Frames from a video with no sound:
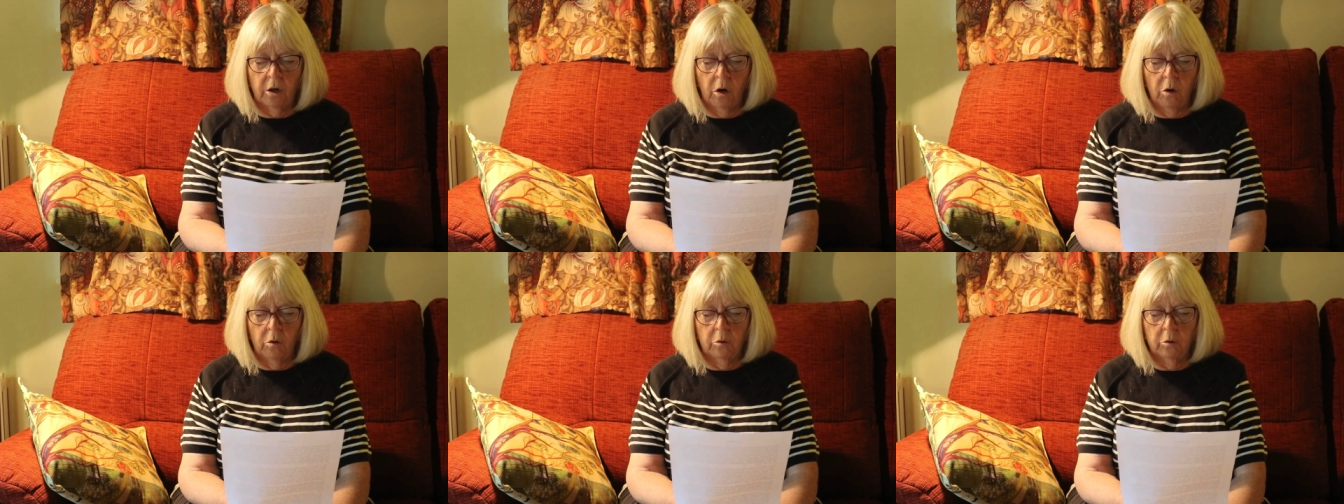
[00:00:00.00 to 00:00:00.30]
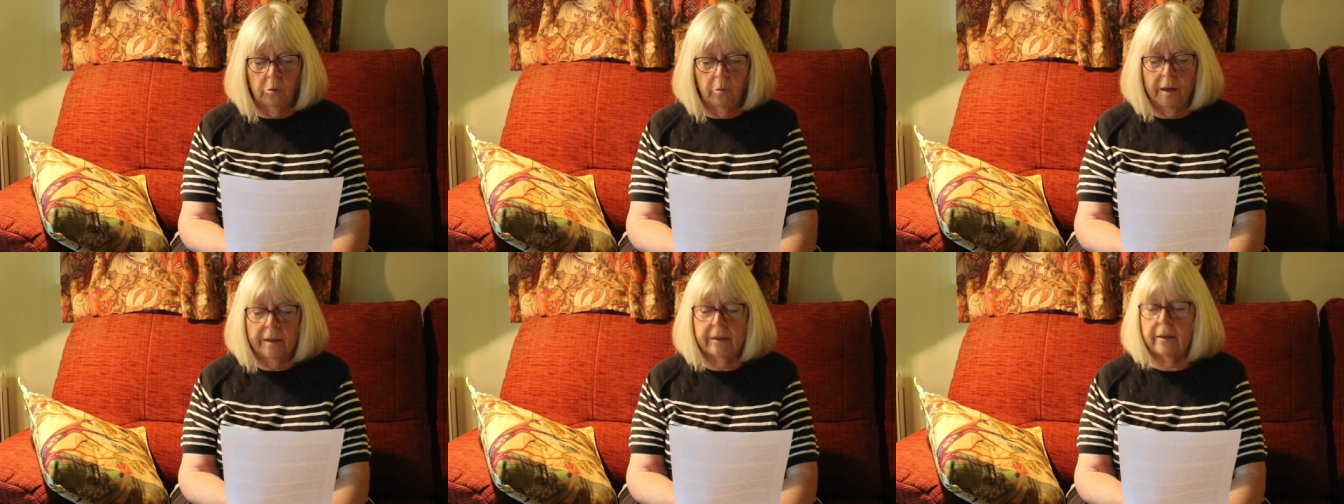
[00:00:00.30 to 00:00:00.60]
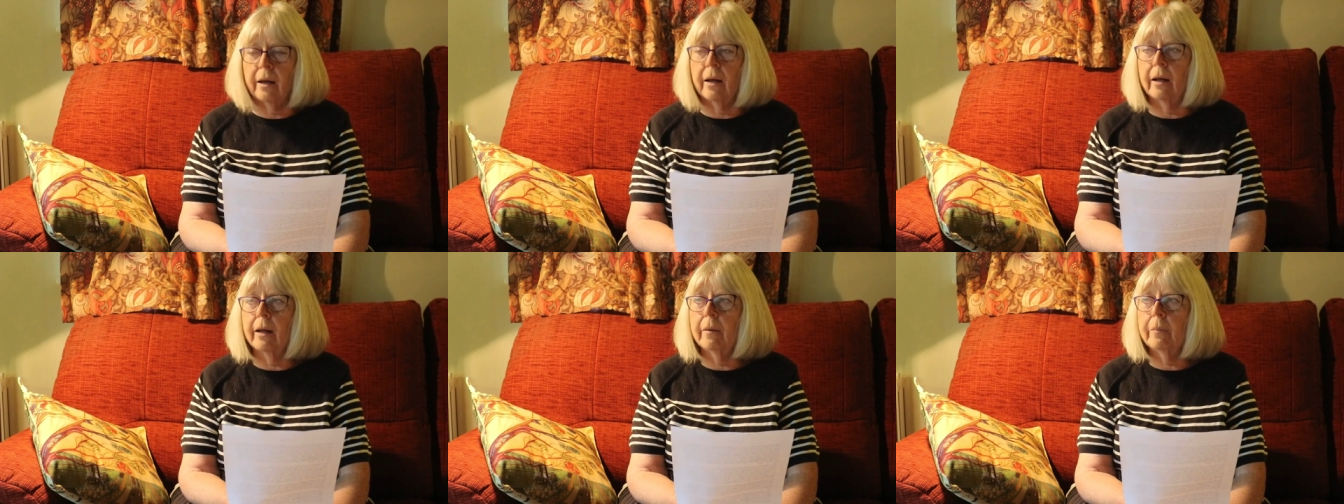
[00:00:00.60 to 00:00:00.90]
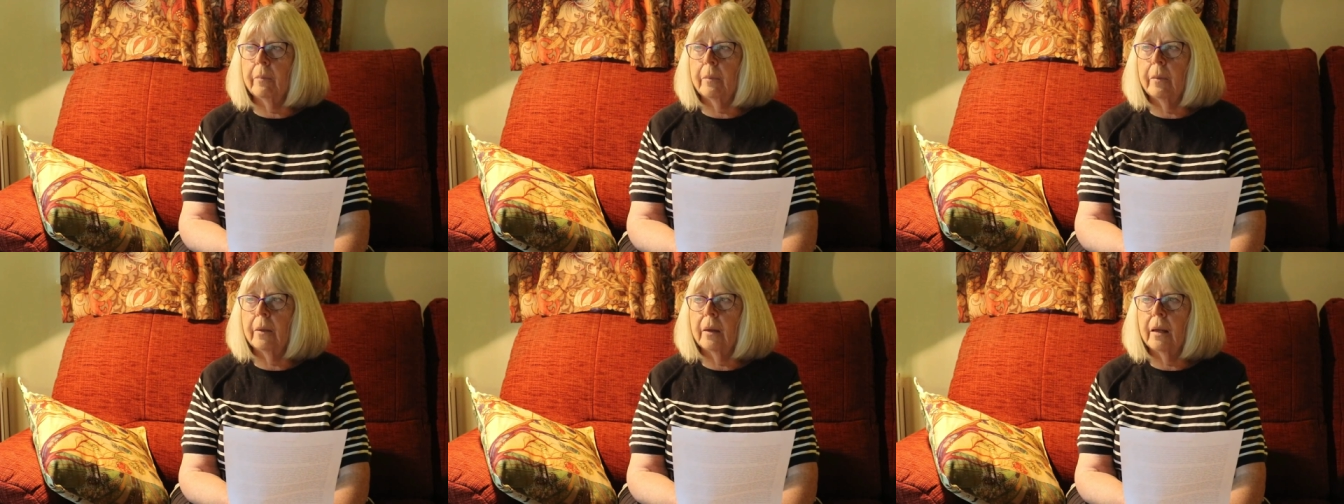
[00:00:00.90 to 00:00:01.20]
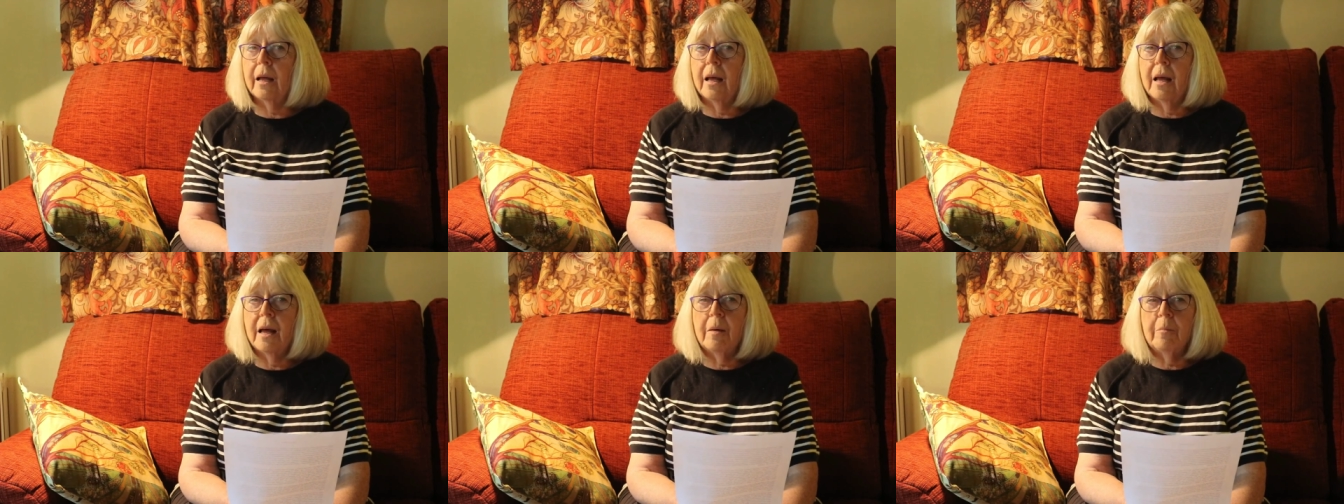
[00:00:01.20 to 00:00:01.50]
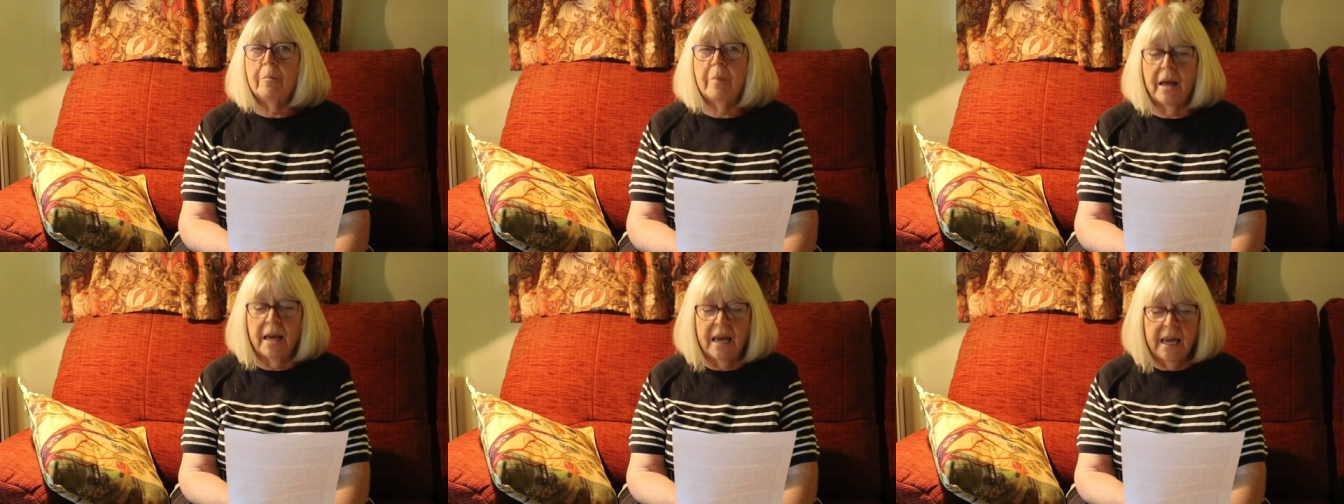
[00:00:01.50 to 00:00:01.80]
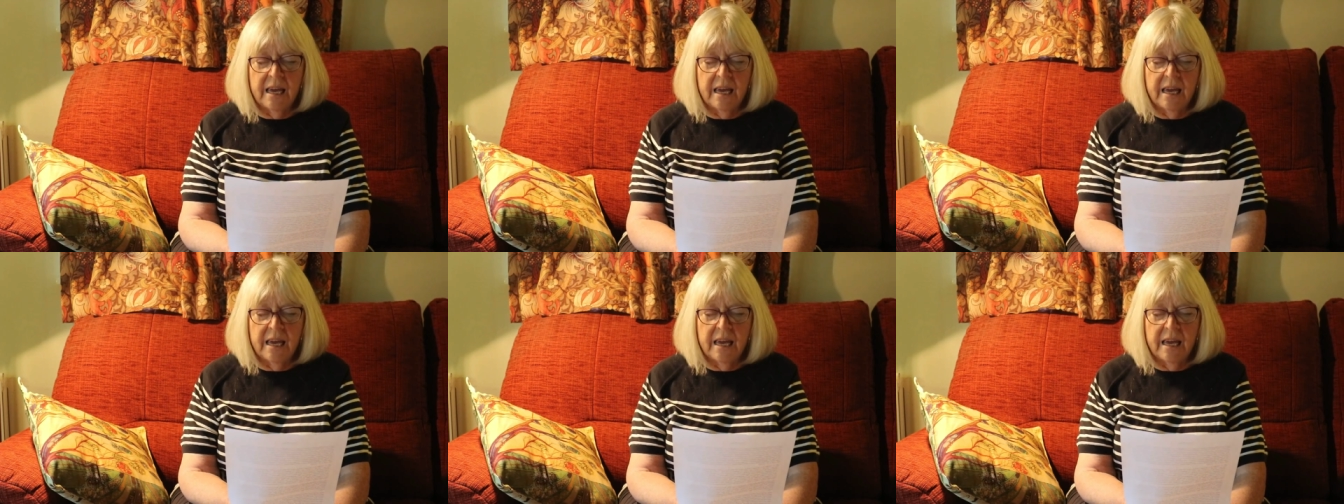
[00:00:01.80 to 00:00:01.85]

cold weather. But